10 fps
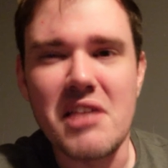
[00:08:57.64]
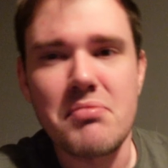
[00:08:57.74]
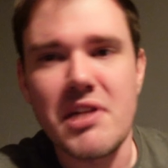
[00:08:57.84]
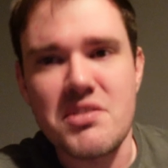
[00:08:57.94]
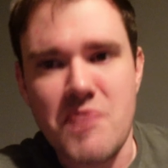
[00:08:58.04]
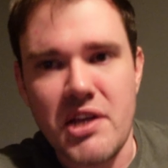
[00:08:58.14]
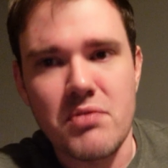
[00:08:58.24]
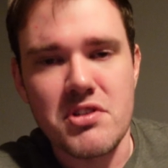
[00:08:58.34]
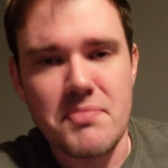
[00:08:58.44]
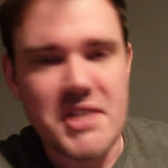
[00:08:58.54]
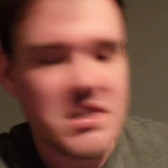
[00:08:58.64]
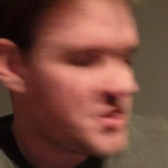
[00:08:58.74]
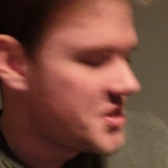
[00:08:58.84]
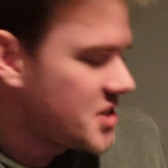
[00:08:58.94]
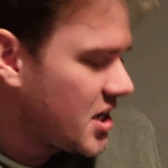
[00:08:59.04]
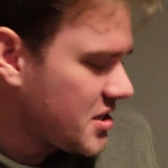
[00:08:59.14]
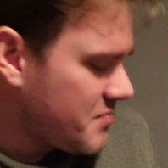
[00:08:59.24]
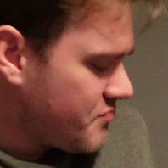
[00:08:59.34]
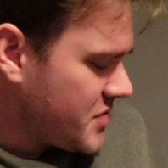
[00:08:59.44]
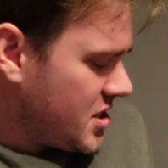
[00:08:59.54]
a place where you want to be stuck.
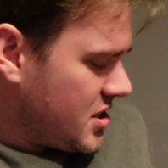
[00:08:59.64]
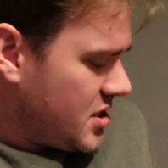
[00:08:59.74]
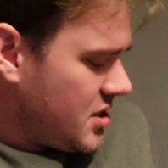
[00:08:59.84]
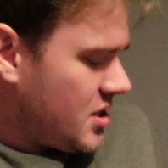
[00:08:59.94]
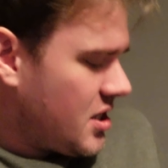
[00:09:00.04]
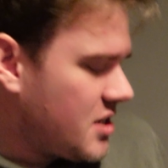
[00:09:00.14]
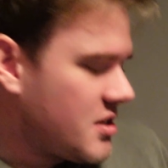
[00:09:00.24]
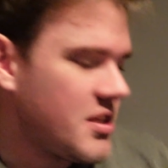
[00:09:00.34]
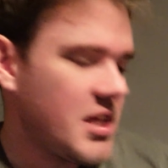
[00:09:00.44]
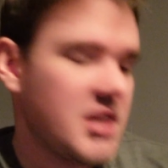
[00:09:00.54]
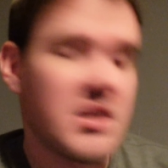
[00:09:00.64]
Another thing